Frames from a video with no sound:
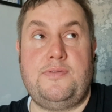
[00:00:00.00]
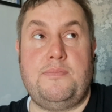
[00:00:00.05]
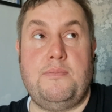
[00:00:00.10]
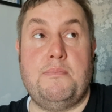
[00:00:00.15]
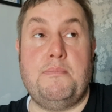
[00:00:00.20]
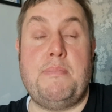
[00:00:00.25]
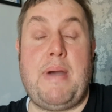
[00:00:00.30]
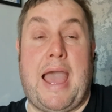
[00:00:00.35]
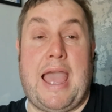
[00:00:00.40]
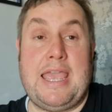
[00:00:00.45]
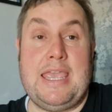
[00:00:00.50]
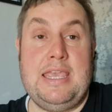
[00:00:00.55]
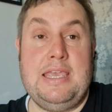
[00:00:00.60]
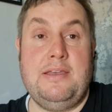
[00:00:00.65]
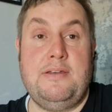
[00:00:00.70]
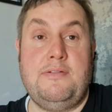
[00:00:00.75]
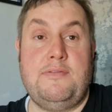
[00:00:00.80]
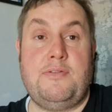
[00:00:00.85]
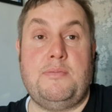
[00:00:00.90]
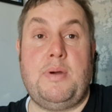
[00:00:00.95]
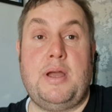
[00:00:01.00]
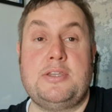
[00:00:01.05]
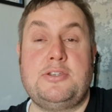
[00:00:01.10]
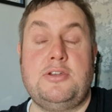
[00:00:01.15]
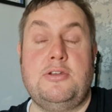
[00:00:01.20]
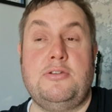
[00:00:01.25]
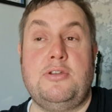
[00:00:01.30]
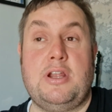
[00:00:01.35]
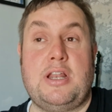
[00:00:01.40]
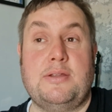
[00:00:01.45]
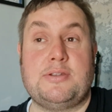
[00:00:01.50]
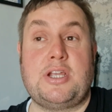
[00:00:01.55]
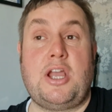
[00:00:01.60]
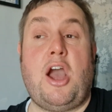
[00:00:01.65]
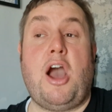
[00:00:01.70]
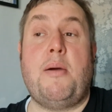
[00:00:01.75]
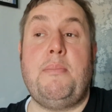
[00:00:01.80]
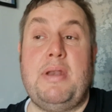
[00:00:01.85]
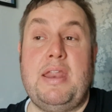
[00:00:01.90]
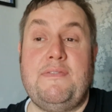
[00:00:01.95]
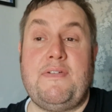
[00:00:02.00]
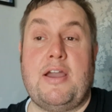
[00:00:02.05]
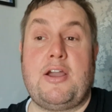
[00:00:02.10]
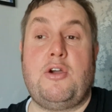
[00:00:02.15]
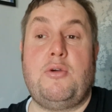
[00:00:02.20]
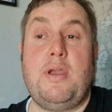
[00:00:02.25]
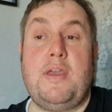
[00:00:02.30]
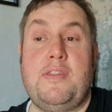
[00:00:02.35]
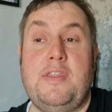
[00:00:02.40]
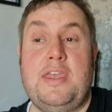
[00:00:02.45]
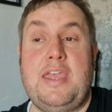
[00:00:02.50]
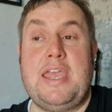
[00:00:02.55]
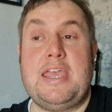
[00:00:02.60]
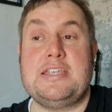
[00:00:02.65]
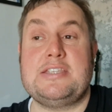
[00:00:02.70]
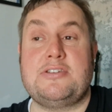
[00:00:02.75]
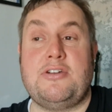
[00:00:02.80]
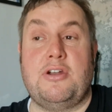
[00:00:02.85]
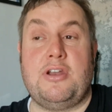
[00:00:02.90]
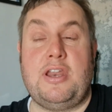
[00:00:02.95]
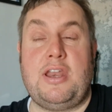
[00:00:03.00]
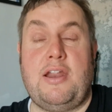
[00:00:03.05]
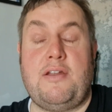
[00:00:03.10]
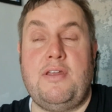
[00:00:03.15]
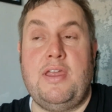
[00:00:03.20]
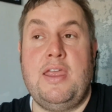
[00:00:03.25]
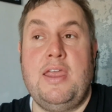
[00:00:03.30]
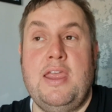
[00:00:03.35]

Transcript: May for my 2 new clubs. I can't believe how quickly the year's gone, and